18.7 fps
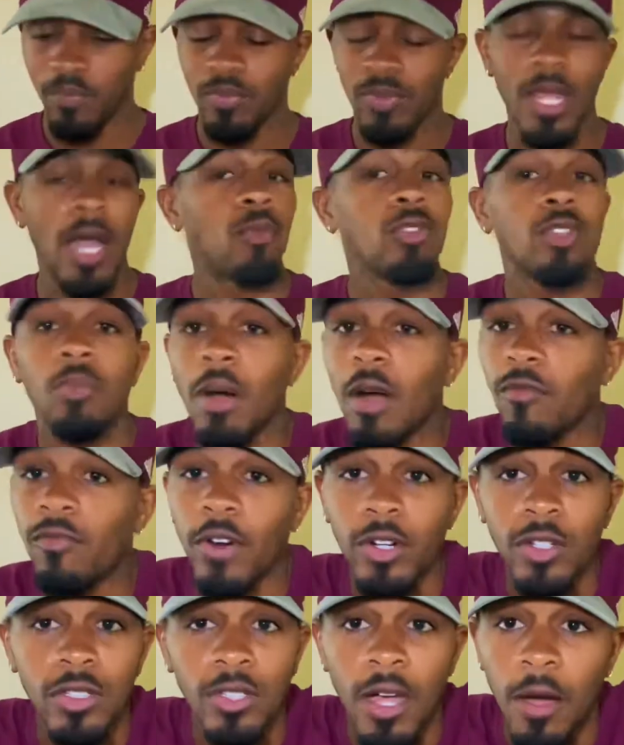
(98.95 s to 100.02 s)
That was my
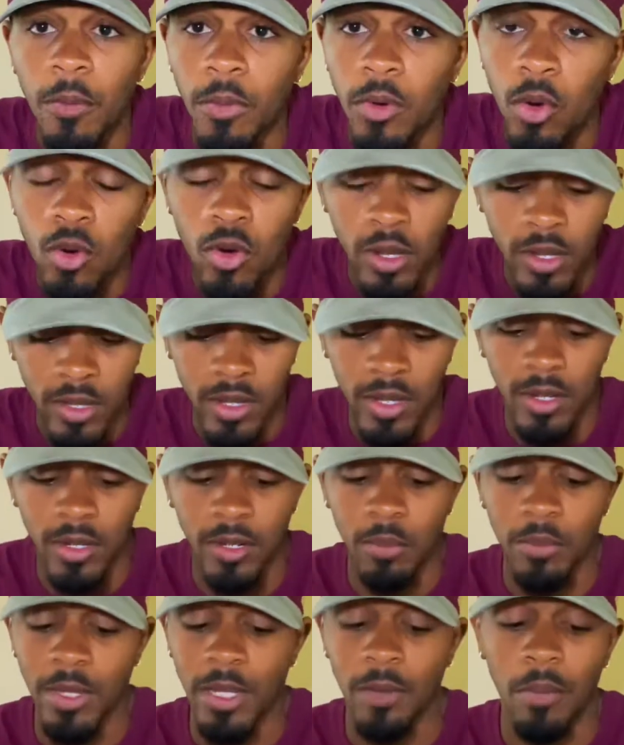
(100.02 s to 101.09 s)
first time going.
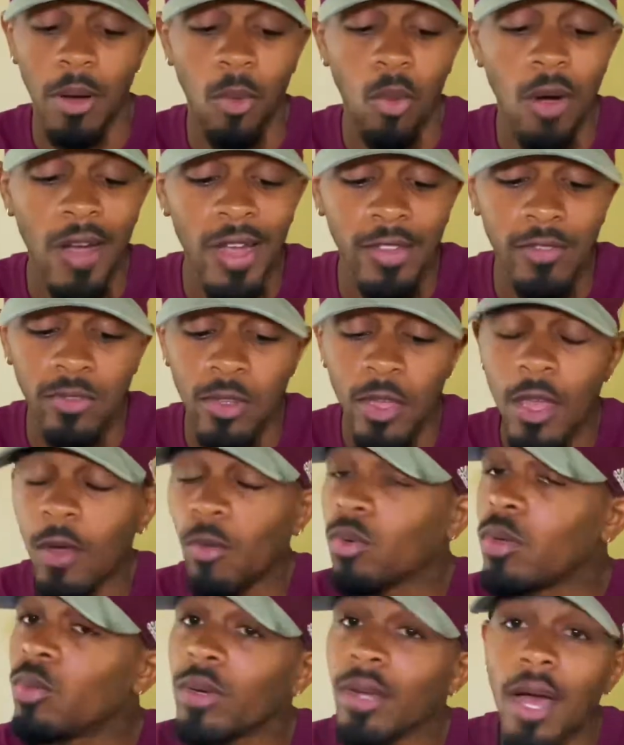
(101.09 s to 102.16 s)
Me and my wife,
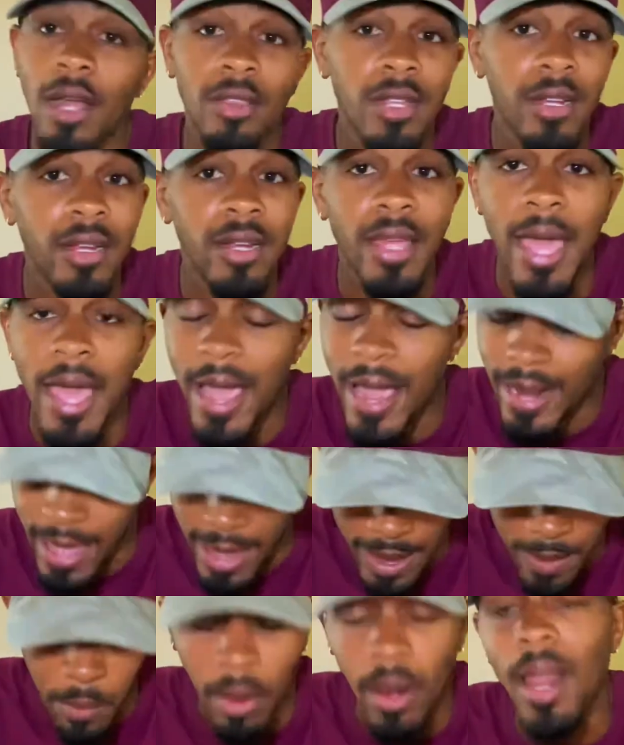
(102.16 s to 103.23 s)
we went out there and had
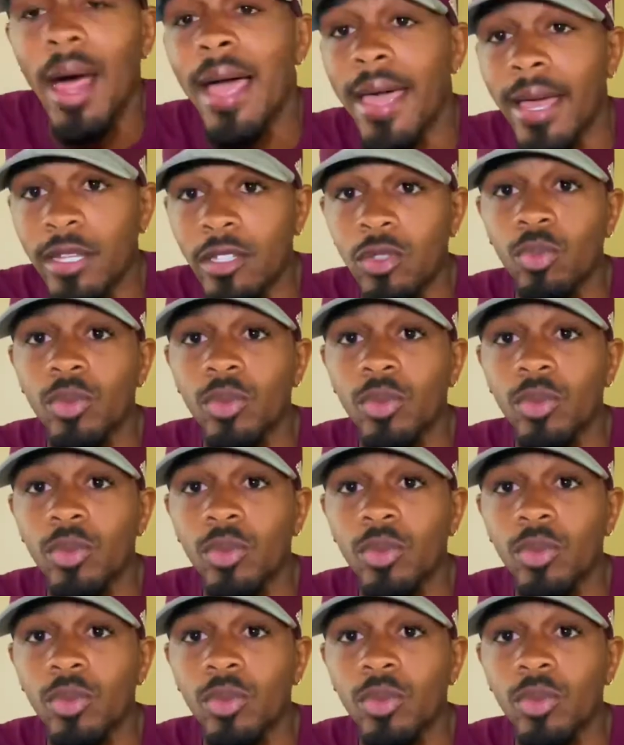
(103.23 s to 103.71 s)
a blast.